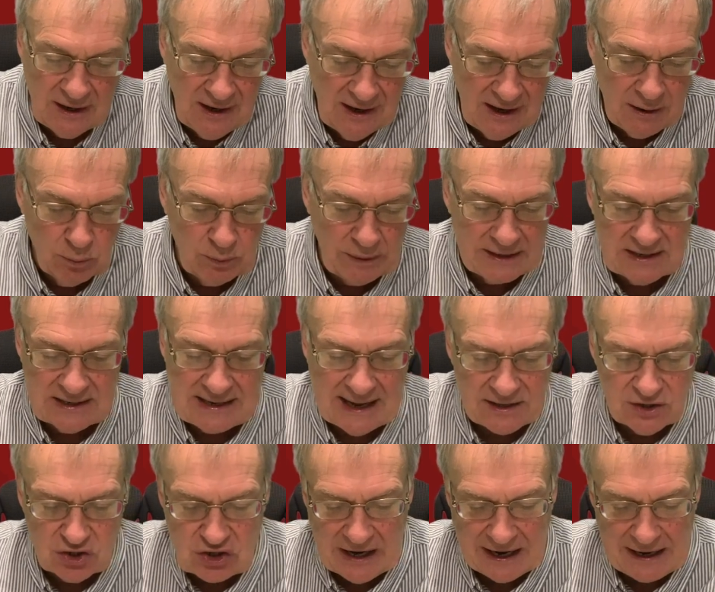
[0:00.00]
And with
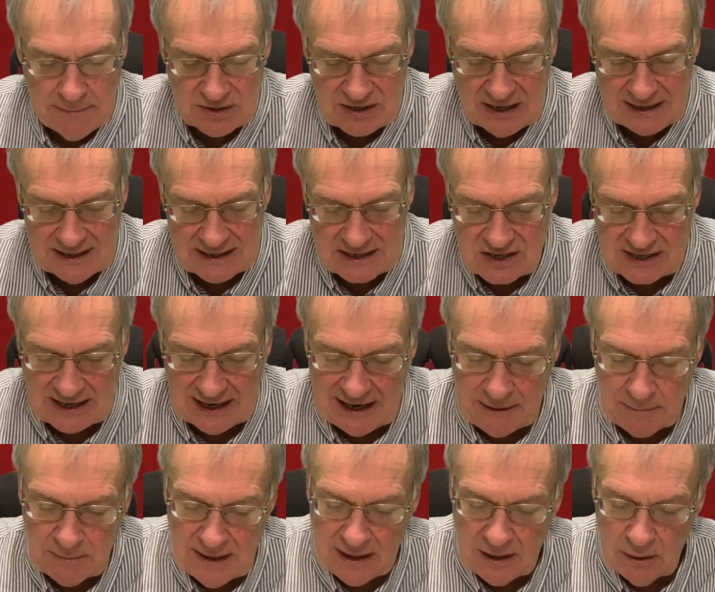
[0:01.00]
Dan James in the
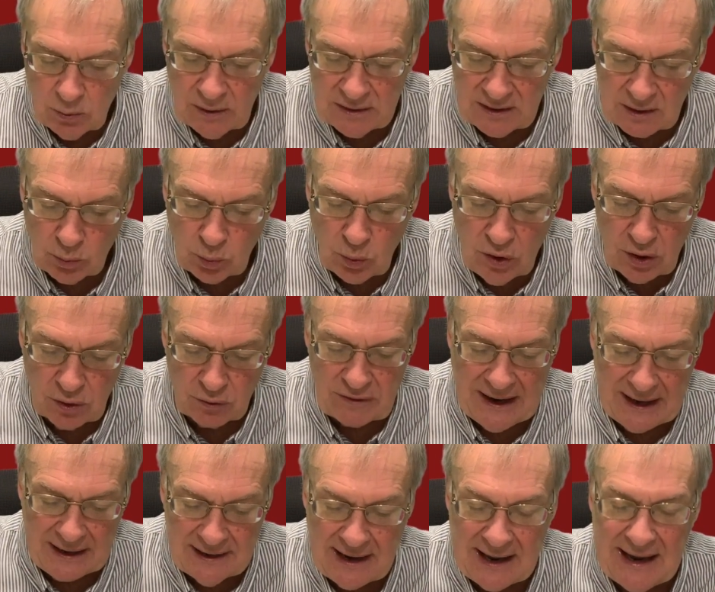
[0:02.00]
team, with the work
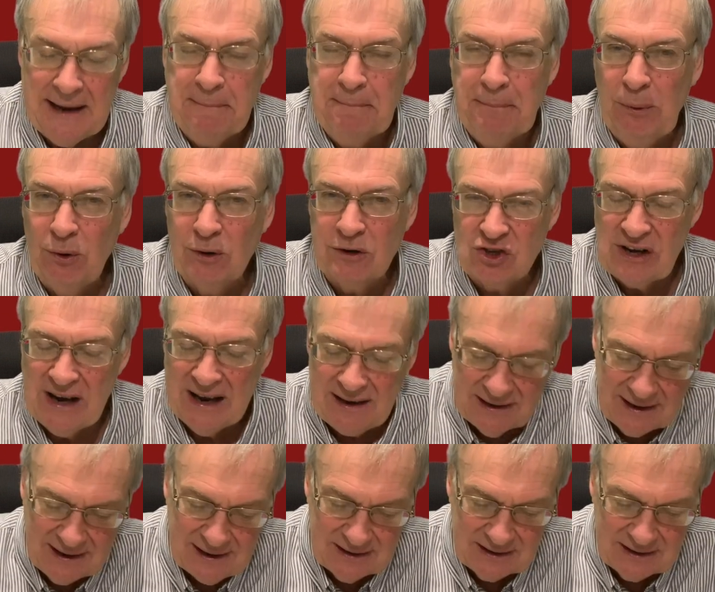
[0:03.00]
rate that he puts in,